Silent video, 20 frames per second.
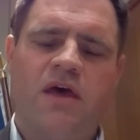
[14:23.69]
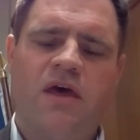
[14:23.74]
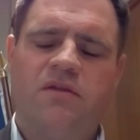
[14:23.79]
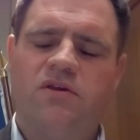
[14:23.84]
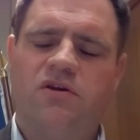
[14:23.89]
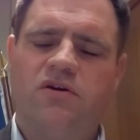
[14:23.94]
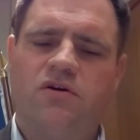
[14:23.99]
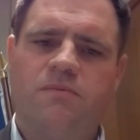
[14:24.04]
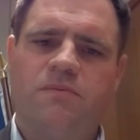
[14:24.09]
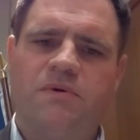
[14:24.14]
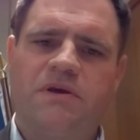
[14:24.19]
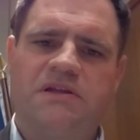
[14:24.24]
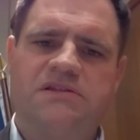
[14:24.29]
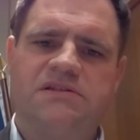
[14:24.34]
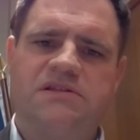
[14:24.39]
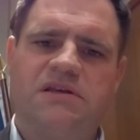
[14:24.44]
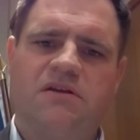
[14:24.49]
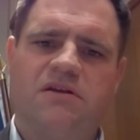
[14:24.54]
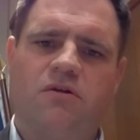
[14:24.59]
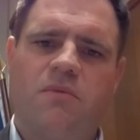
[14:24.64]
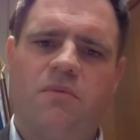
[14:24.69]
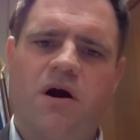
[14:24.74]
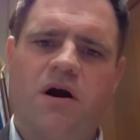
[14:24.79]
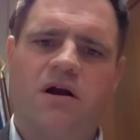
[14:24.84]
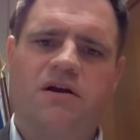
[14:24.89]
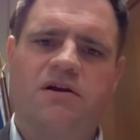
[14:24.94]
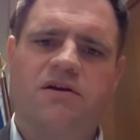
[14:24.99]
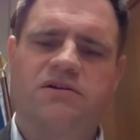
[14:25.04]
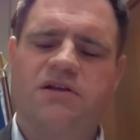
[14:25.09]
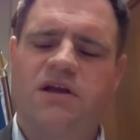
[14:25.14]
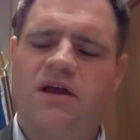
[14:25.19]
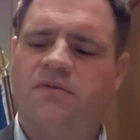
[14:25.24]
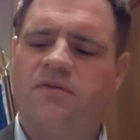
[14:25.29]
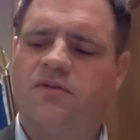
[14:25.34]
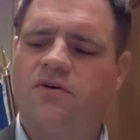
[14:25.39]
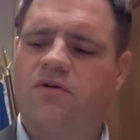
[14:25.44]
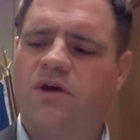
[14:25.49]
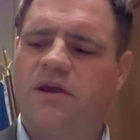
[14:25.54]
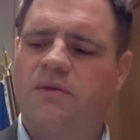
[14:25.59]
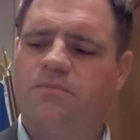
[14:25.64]
the European single market and the
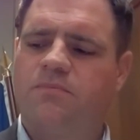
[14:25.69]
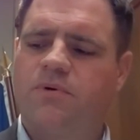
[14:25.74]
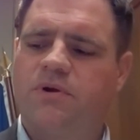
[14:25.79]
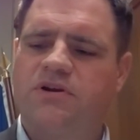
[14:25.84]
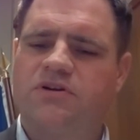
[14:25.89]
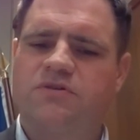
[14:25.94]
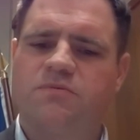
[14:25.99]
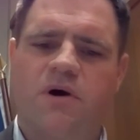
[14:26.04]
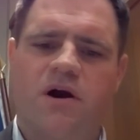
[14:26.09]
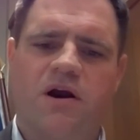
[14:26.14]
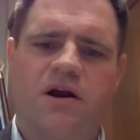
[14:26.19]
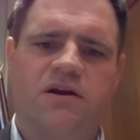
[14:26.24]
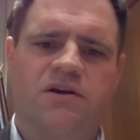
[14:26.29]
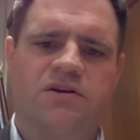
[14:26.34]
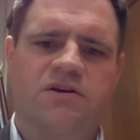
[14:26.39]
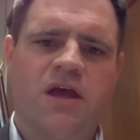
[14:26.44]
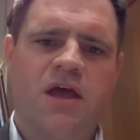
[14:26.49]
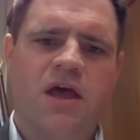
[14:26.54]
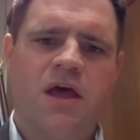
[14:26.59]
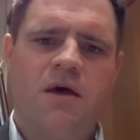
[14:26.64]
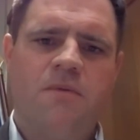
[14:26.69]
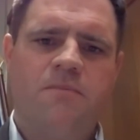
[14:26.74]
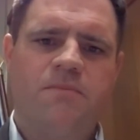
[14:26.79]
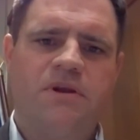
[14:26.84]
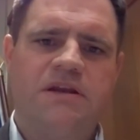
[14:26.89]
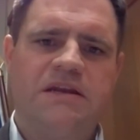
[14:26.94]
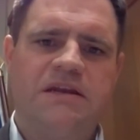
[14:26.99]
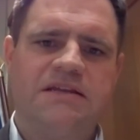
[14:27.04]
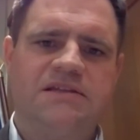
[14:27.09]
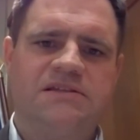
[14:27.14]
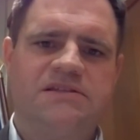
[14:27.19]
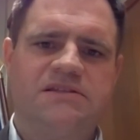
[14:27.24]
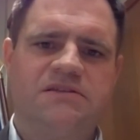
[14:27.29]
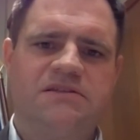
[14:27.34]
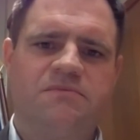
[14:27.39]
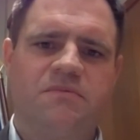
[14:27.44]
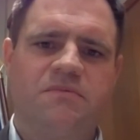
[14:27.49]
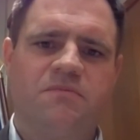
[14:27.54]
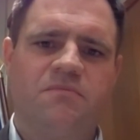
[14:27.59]
Great British market, but it needs to,